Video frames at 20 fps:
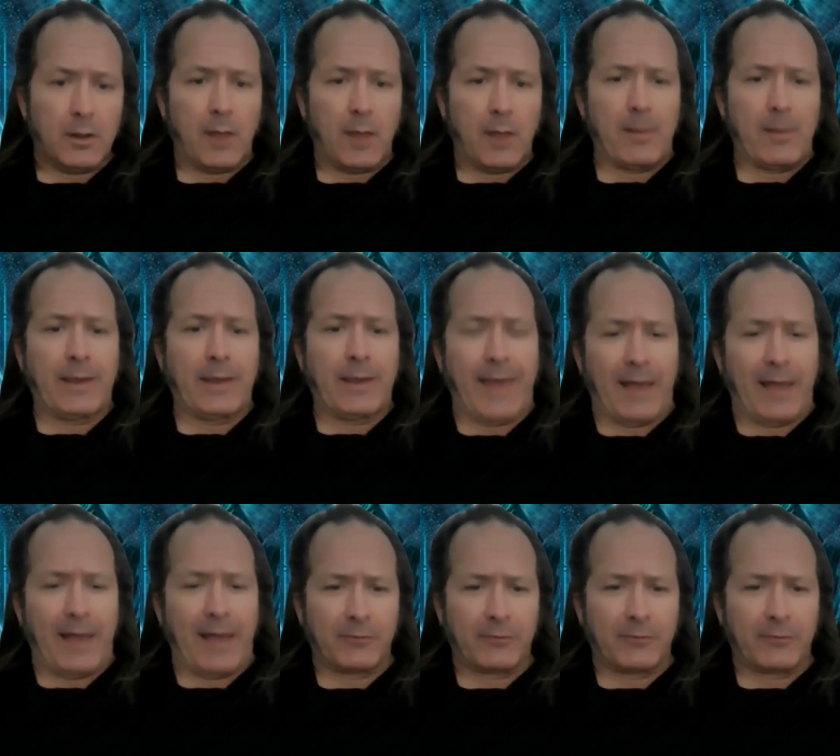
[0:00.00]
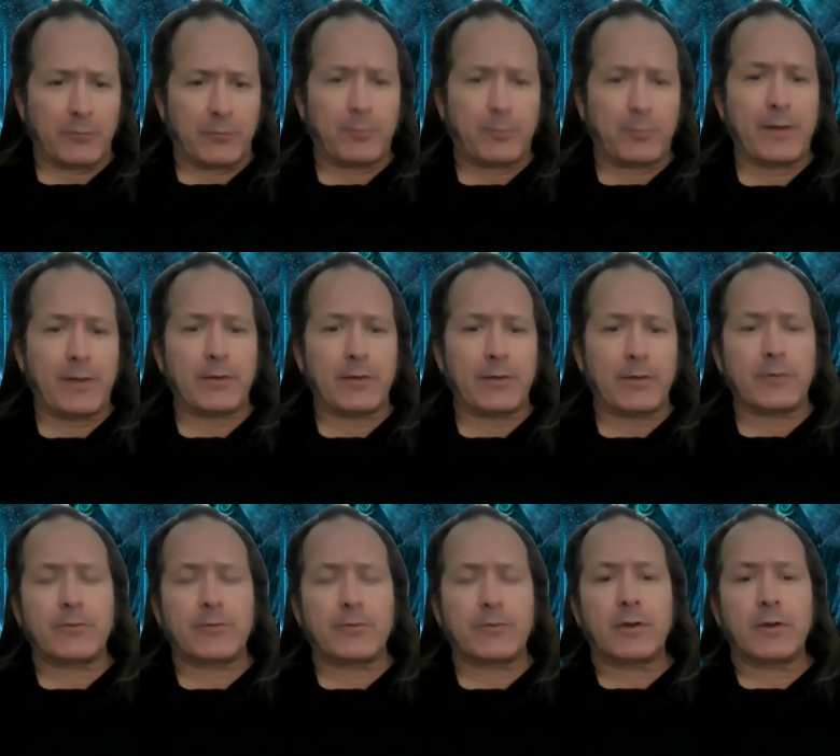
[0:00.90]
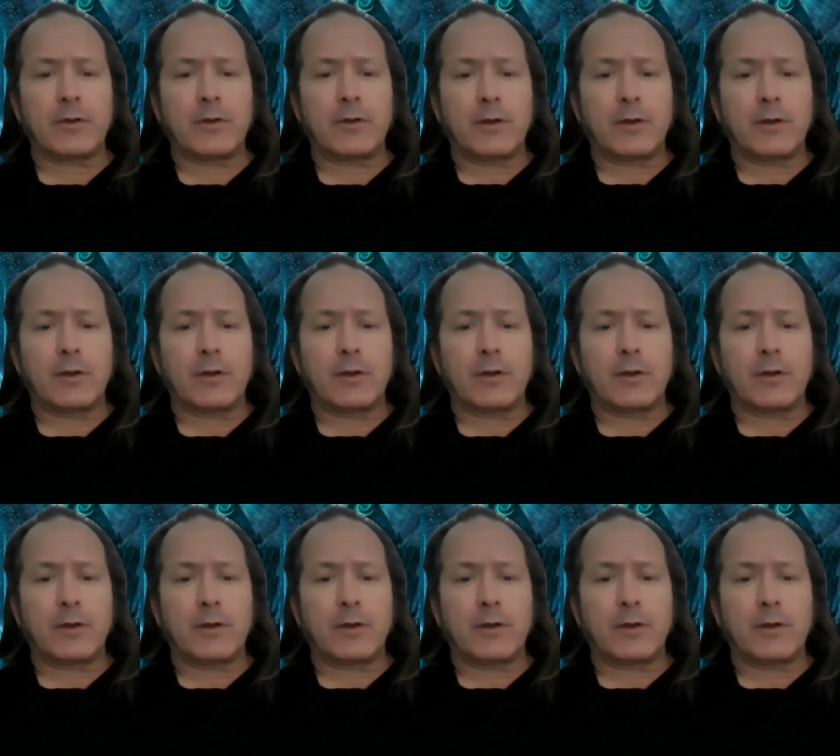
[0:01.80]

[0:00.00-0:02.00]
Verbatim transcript: and my castles pillaged,